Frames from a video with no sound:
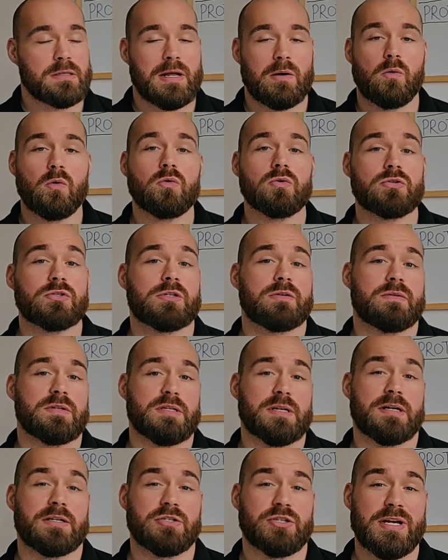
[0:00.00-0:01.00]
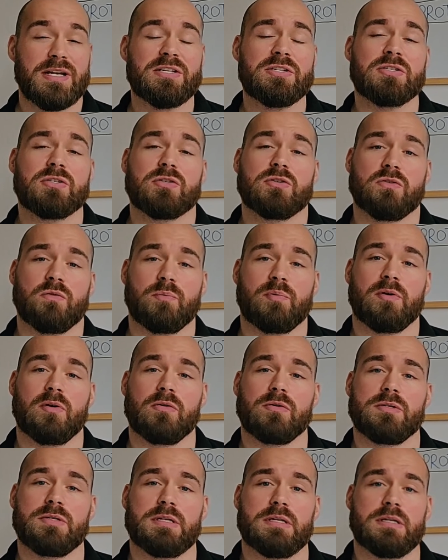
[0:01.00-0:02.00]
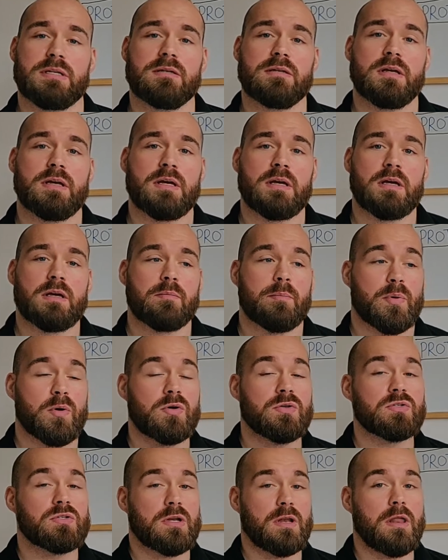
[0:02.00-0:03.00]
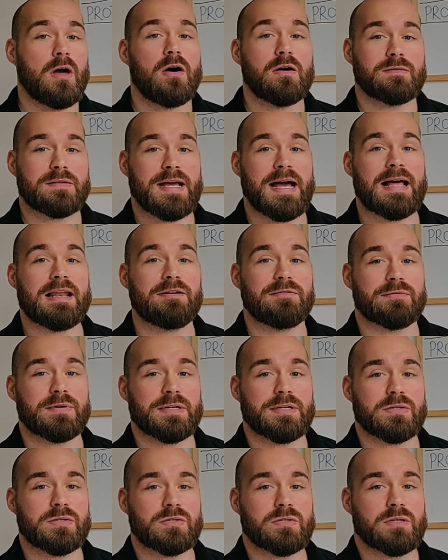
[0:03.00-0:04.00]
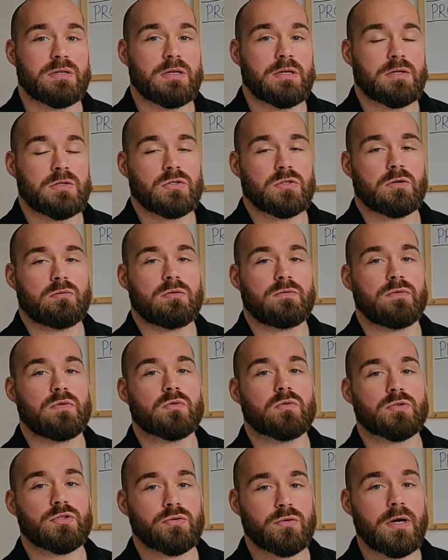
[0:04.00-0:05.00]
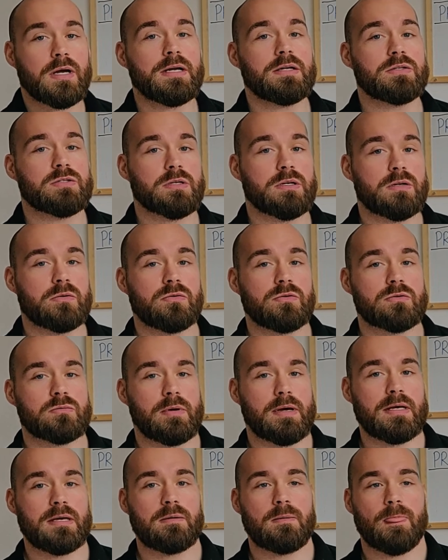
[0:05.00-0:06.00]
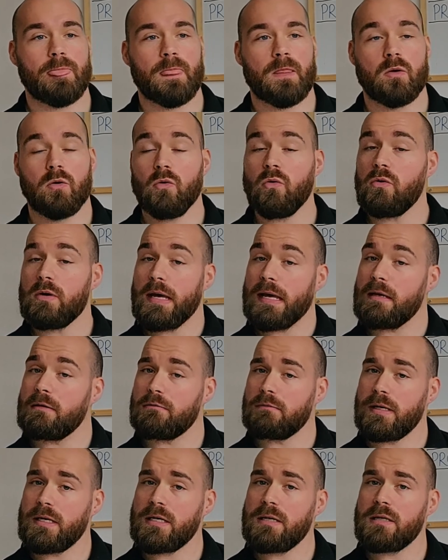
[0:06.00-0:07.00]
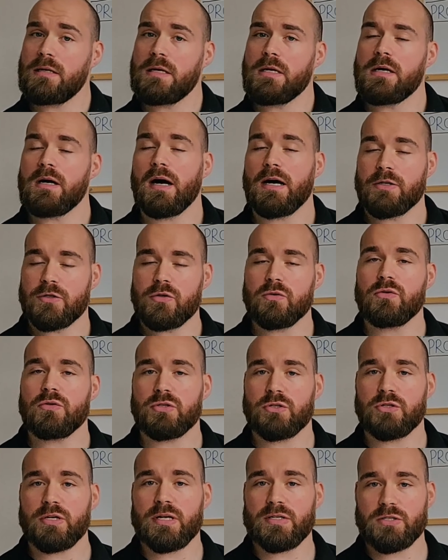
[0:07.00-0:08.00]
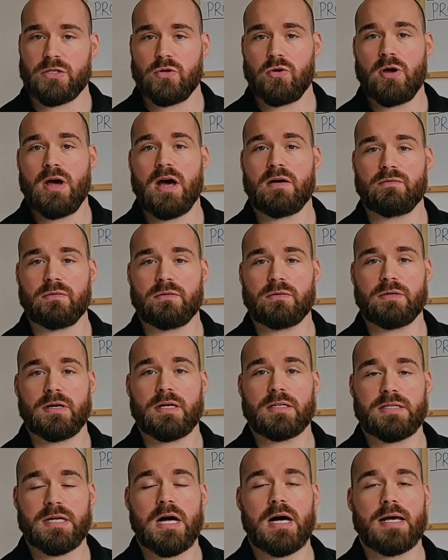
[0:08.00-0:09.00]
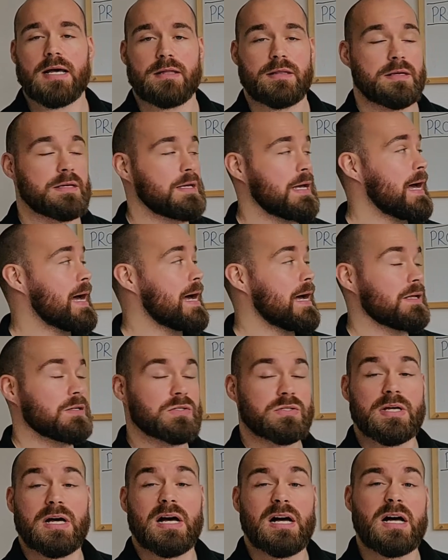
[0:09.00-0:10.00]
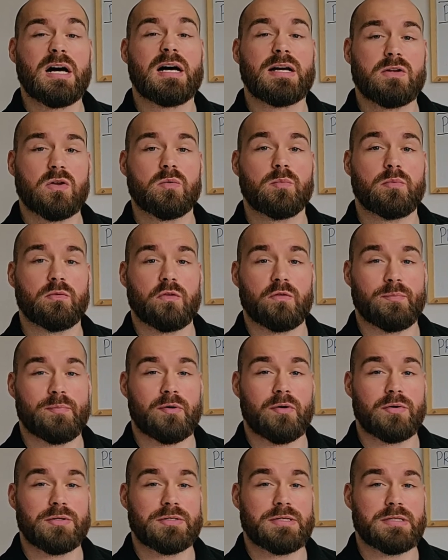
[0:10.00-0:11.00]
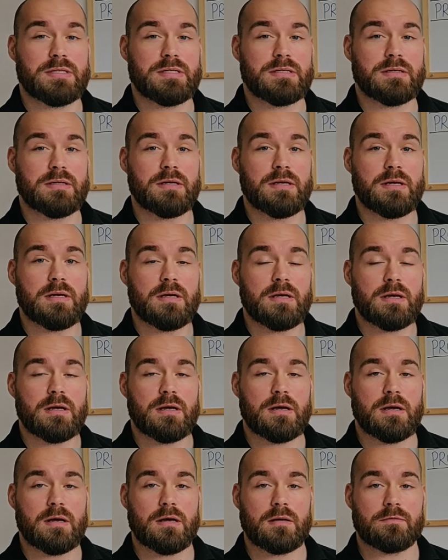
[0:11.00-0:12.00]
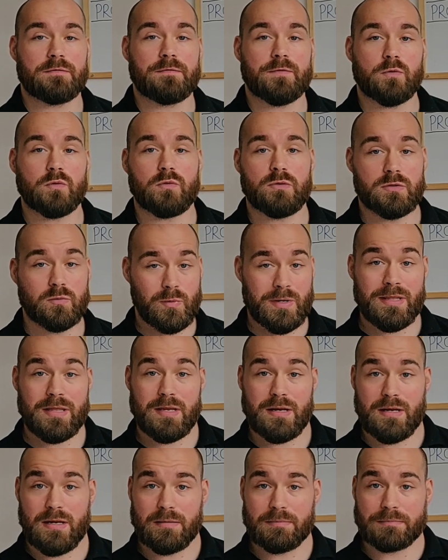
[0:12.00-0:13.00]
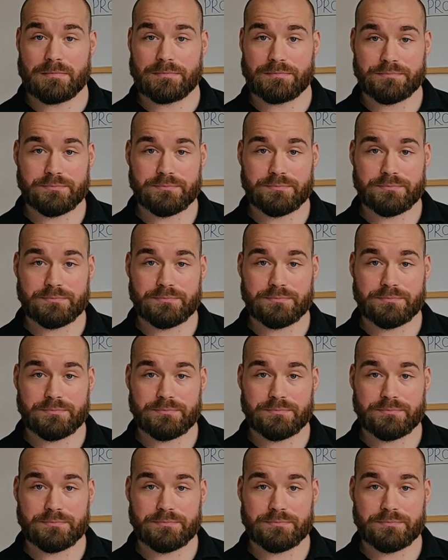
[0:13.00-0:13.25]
Now also the digestion of protein burns a lot of calories. So if you're trying to lose weight or gain weight, I do suggest that you have a diet that has a high number of protein foods within it.